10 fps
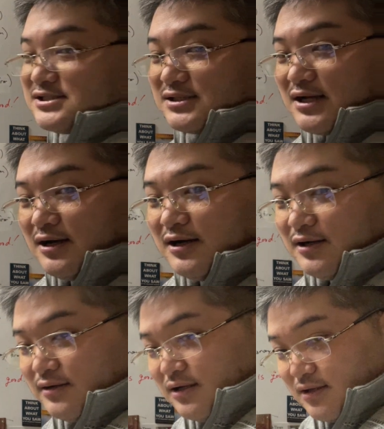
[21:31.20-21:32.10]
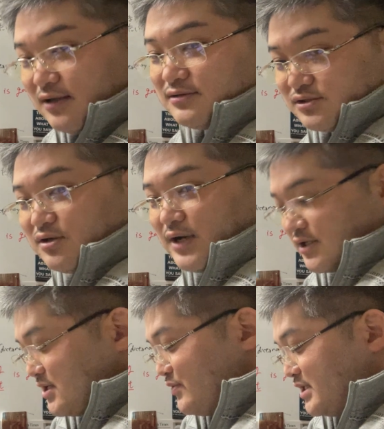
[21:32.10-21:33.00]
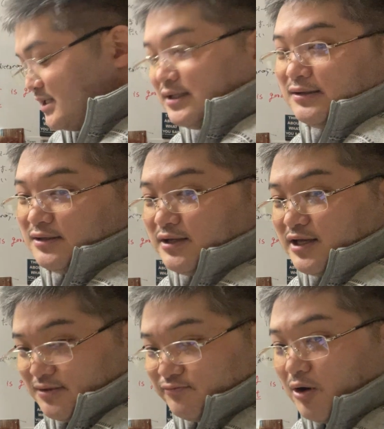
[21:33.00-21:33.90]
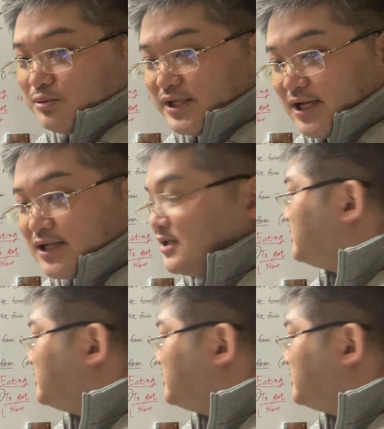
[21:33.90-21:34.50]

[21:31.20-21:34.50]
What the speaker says: an sort of activity involved in it.